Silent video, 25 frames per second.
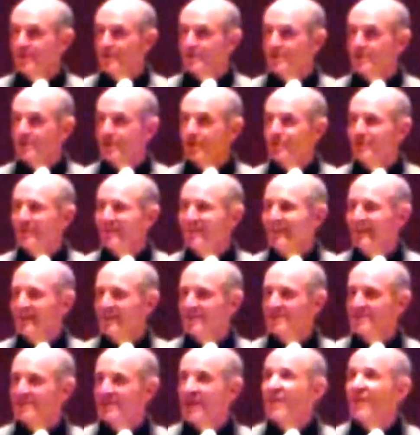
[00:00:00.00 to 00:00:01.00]
So to the
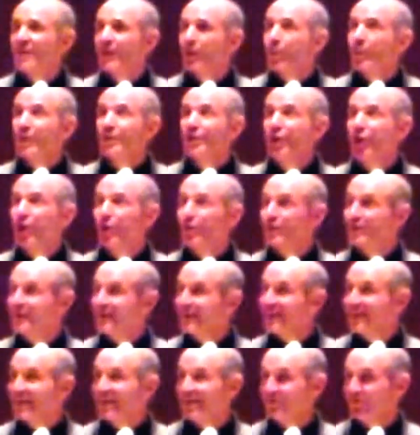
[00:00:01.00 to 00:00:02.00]
extent that we don't
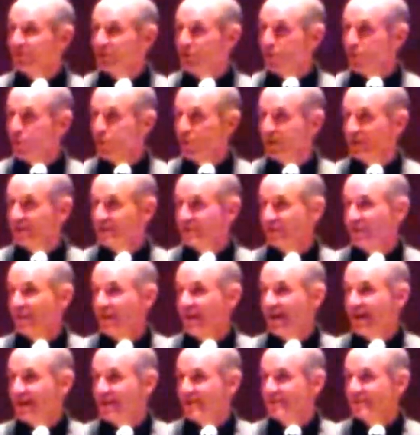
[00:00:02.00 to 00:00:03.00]
live according to
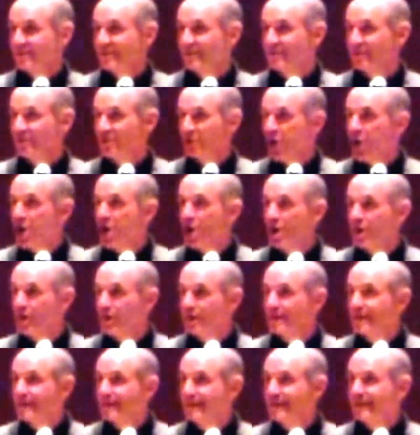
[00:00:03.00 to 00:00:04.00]
that
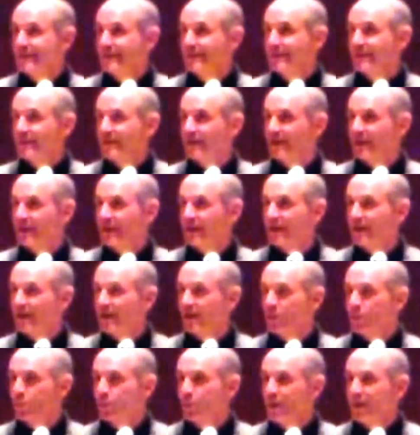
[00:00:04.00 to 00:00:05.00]
called
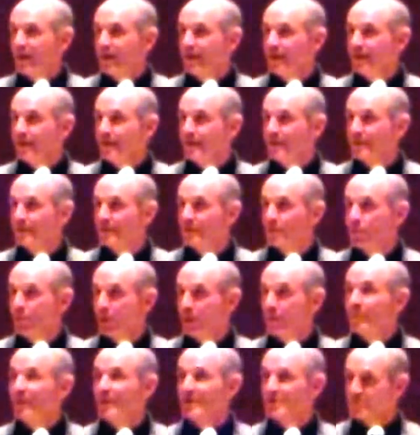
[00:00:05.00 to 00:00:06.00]
uh, We
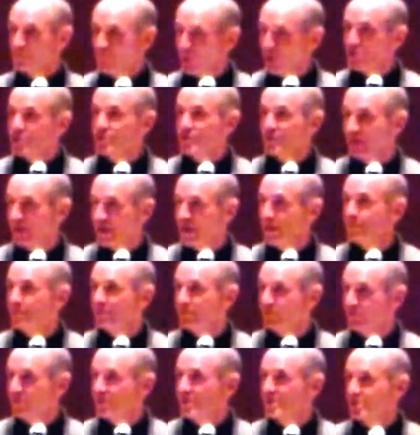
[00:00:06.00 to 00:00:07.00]
We Besmirch the
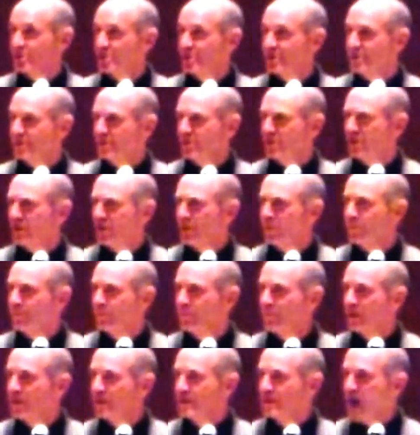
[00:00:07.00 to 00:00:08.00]
Name of Christian. You
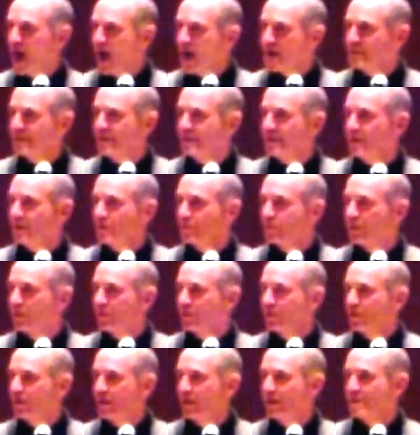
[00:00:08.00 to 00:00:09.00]
know, Gandhi, one
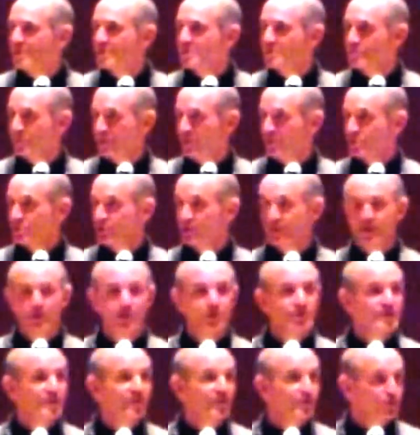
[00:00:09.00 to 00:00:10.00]
of the greatest spiritual
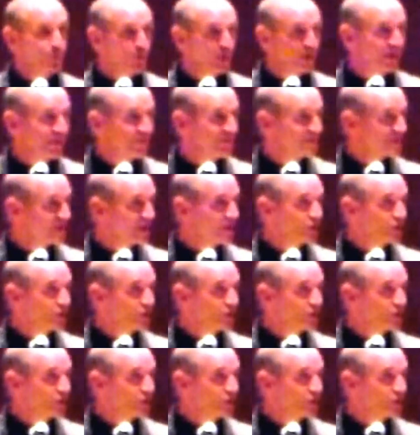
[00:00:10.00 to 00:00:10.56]
leaders of the 20th